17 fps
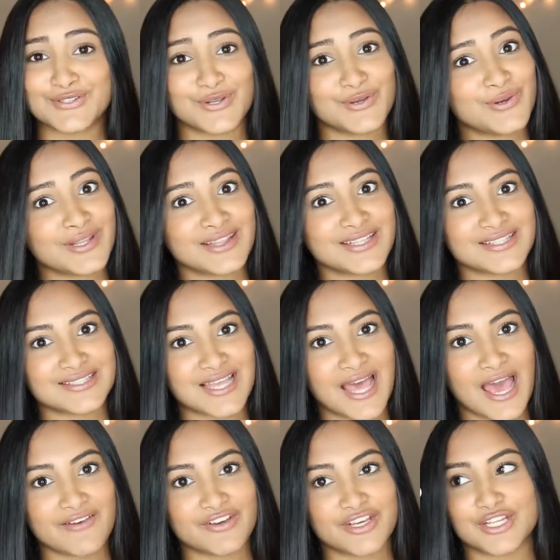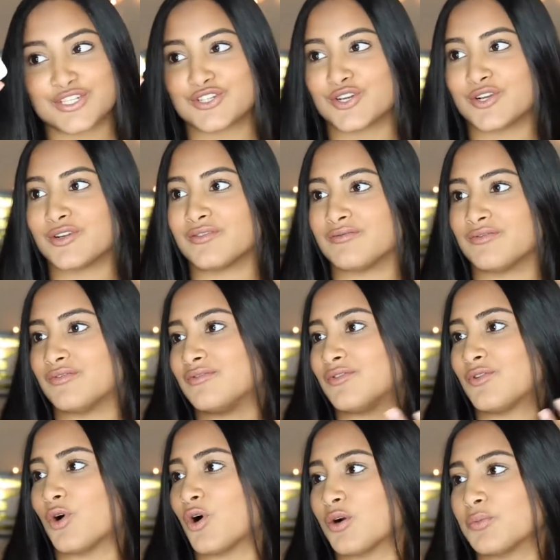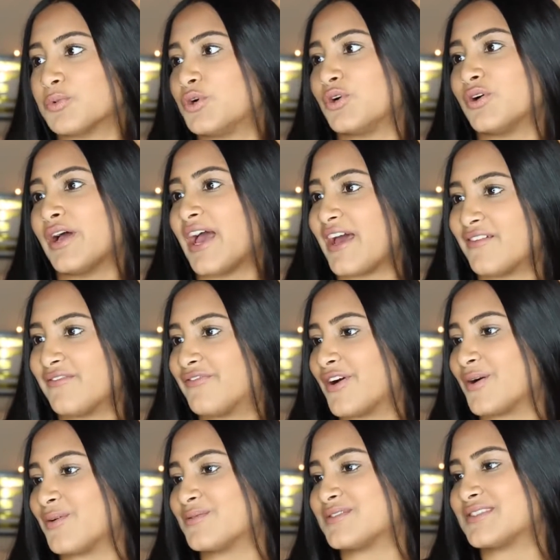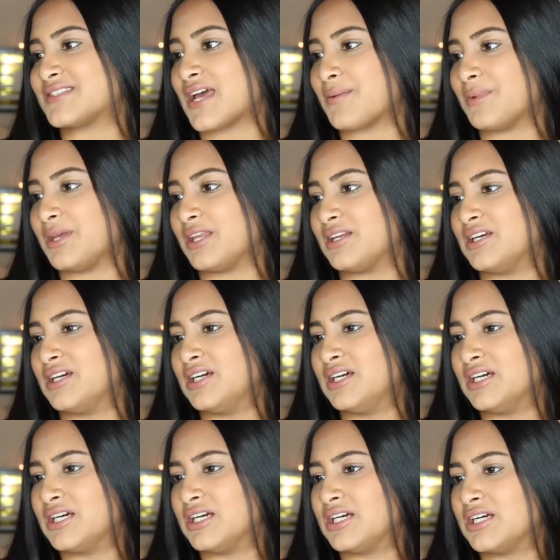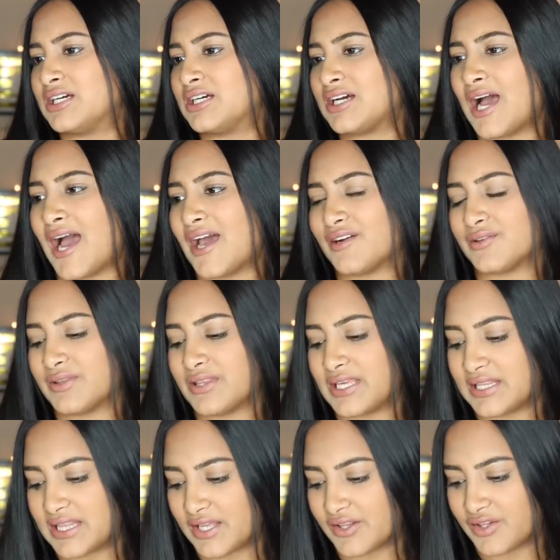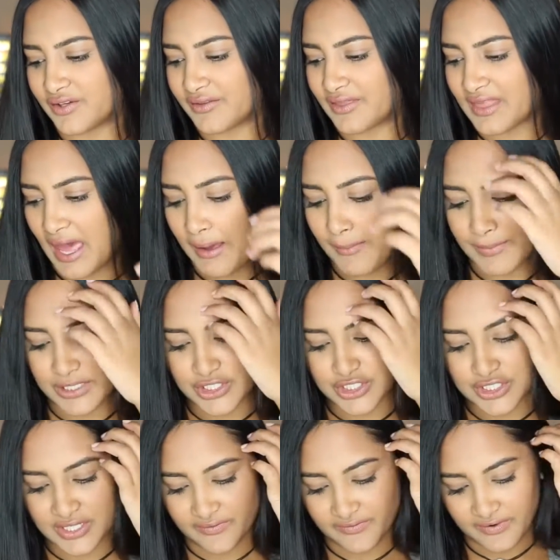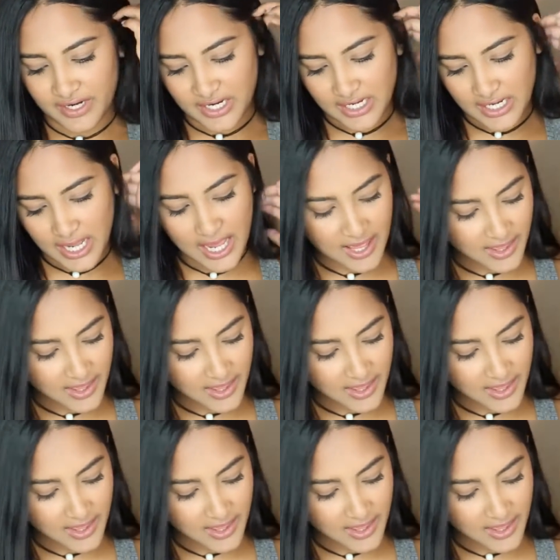So you get the savage normal headphones. I mean, I don't think they look that much different.